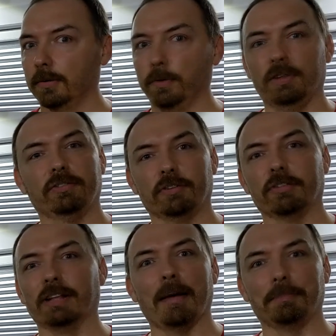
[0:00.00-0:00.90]
wrists
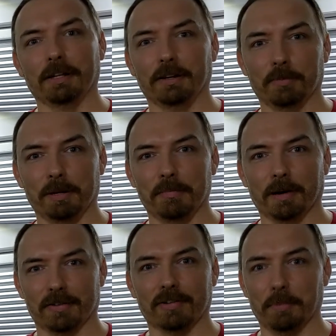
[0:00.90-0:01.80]
slapped a little bit
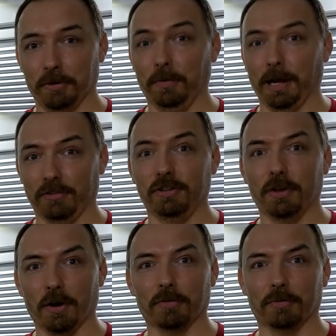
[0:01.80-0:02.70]
by someone who actually
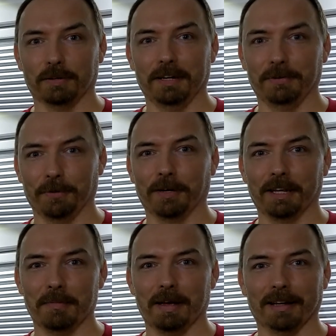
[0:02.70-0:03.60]
knows what they're
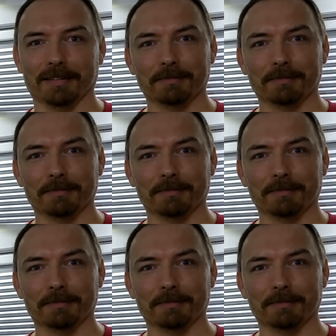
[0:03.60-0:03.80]
talking about.